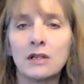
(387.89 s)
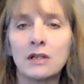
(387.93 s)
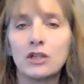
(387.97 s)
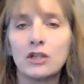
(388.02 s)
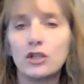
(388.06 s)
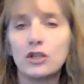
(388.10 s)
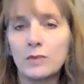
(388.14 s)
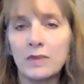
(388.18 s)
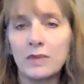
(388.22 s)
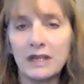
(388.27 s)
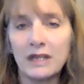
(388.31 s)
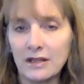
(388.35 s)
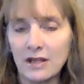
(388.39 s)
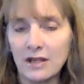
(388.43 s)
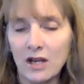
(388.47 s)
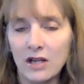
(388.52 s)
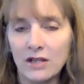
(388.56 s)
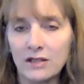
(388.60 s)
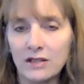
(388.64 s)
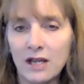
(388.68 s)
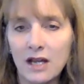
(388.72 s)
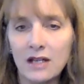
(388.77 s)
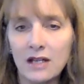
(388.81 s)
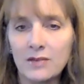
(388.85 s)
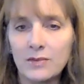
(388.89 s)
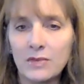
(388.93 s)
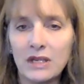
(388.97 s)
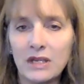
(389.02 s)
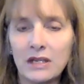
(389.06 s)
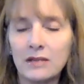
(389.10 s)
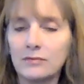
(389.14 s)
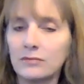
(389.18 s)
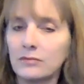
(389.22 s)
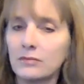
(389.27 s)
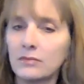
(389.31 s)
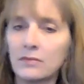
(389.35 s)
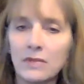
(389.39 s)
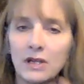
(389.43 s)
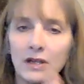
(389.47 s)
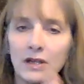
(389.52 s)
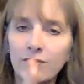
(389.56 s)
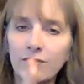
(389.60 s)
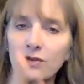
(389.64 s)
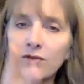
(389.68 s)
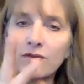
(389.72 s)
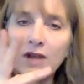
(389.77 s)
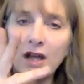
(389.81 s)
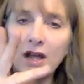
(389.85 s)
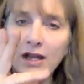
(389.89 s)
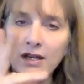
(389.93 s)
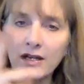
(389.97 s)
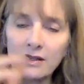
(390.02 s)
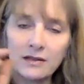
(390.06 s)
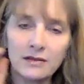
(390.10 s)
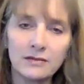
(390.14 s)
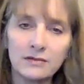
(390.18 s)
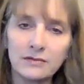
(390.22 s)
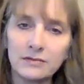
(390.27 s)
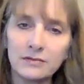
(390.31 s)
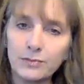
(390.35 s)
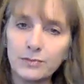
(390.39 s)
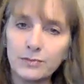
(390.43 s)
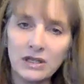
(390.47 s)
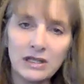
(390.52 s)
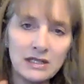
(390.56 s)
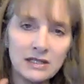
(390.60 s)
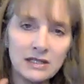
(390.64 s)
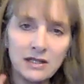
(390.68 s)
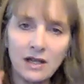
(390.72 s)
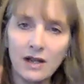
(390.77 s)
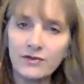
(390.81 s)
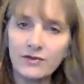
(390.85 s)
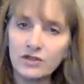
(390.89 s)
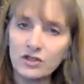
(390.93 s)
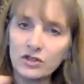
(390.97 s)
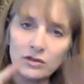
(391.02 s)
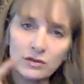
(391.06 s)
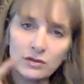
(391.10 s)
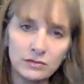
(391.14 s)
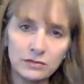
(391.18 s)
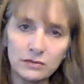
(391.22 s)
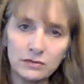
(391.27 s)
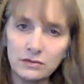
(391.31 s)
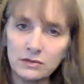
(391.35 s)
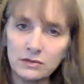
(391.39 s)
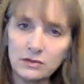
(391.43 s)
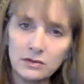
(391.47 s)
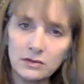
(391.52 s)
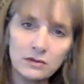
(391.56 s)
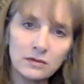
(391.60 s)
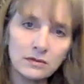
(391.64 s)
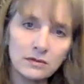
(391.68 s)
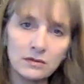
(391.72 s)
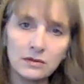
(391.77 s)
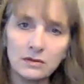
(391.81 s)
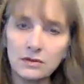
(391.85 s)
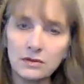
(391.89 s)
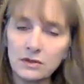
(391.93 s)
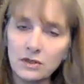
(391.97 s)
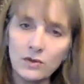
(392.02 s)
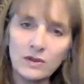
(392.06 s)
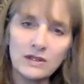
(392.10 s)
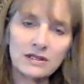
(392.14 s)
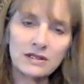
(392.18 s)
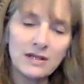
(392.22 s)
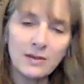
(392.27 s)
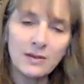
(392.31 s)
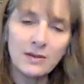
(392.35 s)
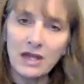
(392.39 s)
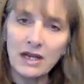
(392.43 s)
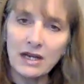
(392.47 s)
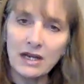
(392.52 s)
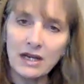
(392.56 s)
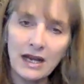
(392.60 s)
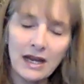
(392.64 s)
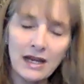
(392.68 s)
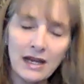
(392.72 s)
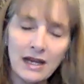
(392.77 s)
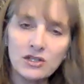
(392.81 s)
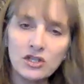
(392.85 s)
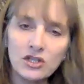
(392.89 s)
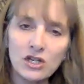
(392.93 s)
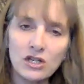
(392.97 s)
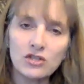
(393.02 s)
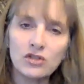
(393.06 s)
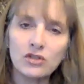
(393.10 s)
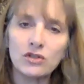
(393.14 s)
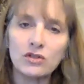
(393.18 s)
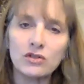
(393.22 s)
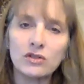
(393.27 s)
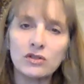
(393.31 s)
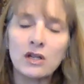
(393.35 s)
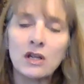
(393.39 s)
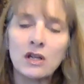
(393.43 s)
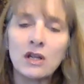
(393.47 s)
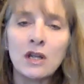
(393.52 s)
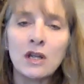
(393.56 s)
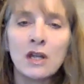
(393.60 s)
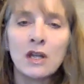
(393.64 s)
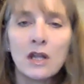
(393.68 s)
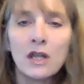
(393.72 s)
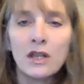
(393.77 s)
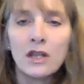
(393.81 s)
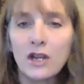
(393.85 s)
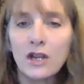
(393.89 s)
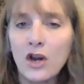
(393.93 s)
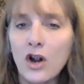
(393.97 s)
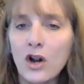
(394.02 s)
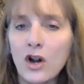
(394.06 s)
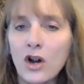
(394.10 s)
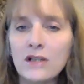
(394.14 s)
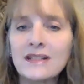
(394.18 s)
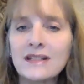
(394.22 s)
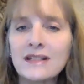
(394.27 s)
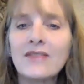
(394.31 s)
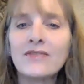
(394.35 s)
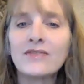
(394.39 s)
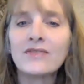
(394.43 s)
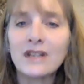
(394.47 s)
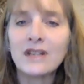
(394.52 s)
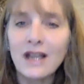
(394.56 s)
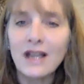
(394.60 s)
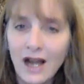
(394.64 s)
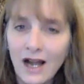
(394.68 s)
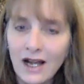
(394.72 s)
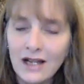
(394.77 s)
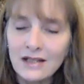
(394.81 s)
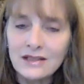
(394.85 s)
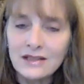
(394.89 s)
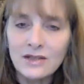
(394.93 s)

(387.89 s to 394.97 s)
you being the autonomy, if you've got a police officer doing some kind of hand gestures, the cars have got to